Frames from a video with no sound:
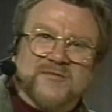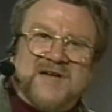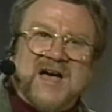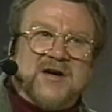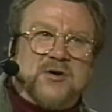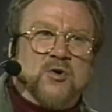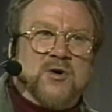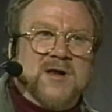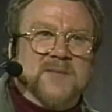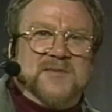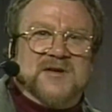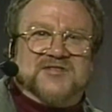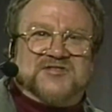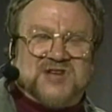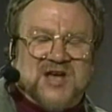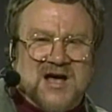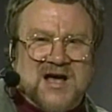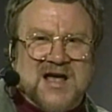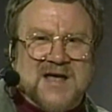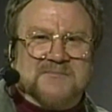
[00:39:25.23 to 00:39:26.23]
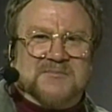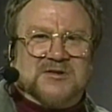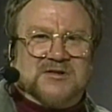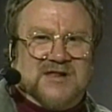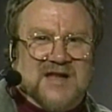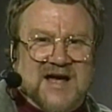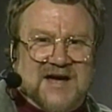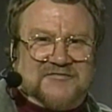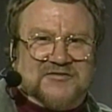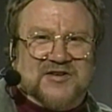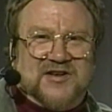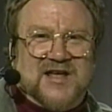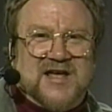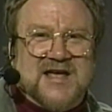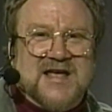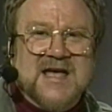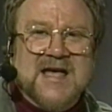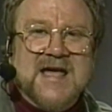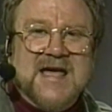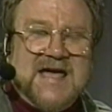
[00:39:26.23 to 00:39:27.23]
got quite a bit of time left
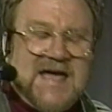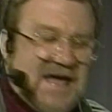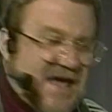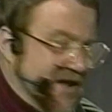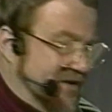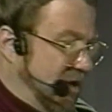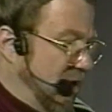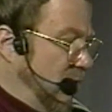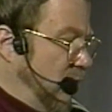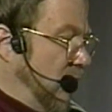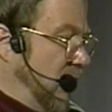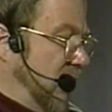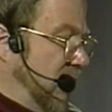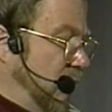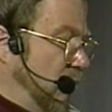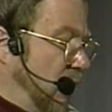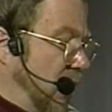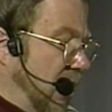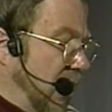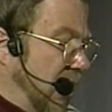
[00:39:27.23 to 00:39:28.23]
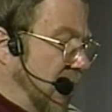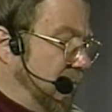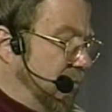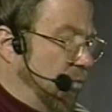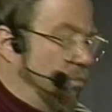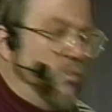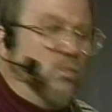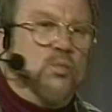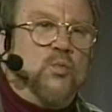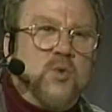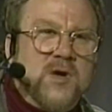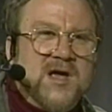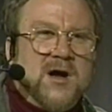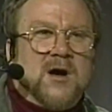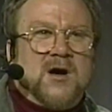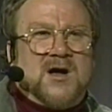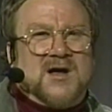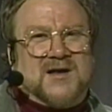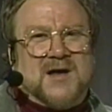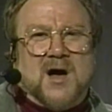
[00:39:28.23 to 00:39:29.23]
today, and we
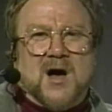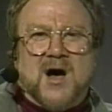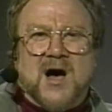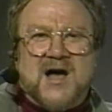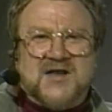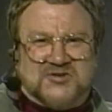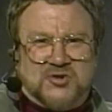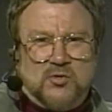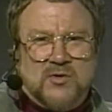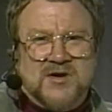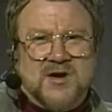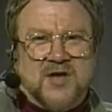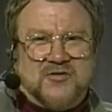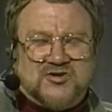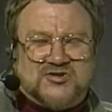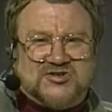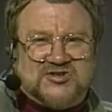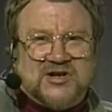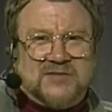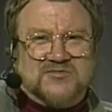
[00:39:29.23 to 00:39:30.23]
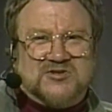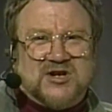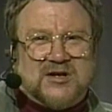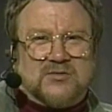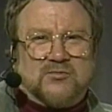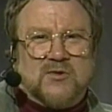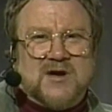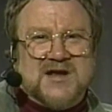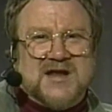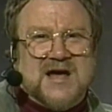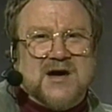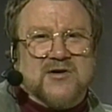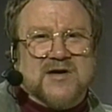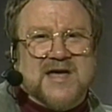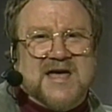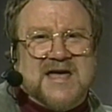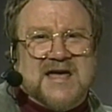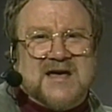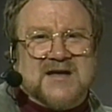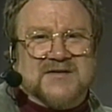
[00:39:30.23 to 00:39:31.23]
are on to another subject right now,
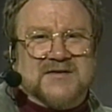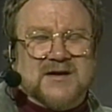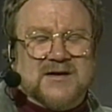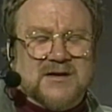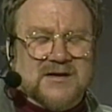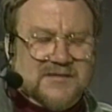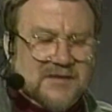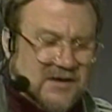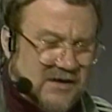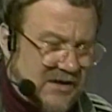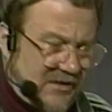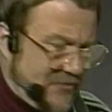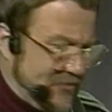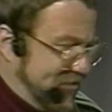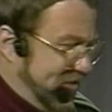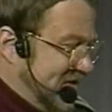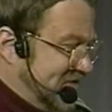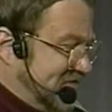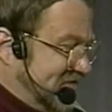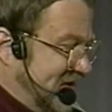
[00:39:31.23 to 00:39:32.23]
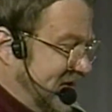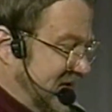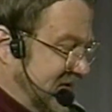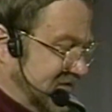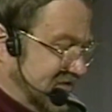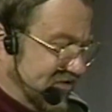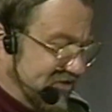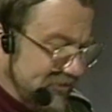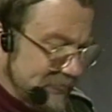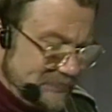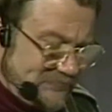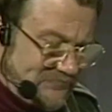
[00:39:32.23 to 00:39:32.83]
and this is